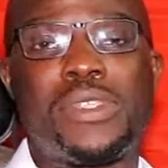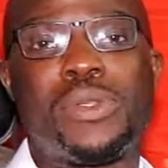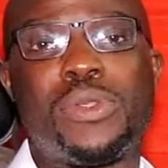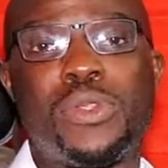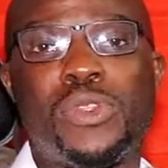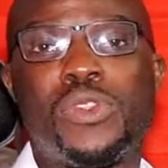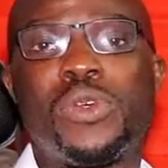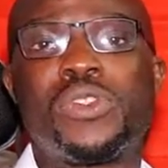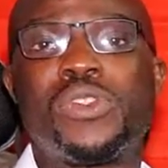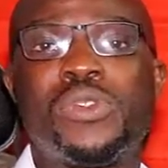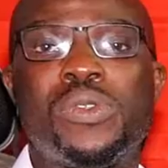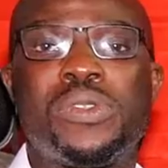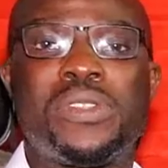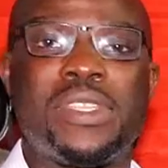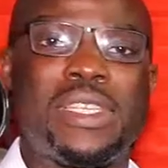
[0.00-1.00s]
So, those
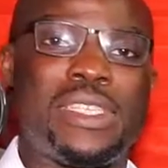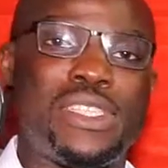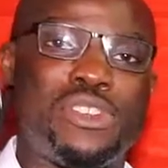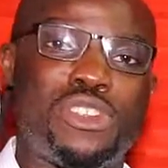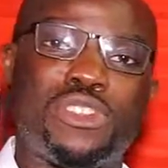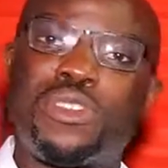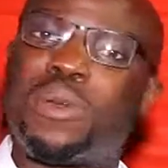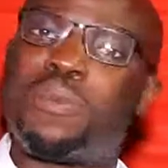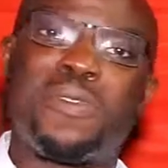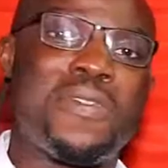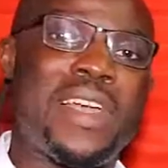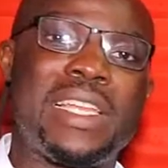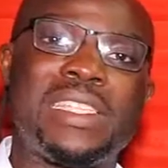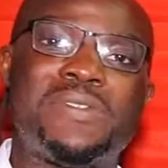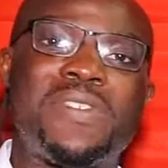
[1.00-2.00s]
two things, the return
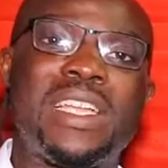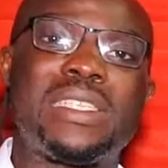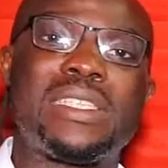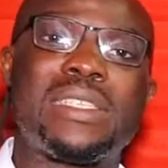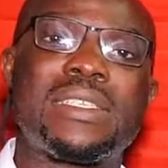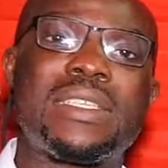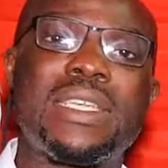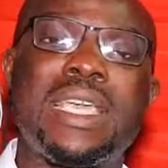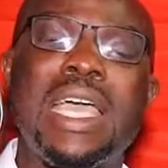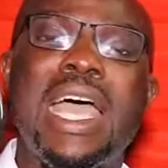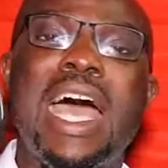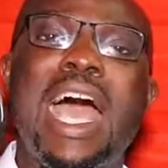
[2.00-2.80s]
profile is fantastic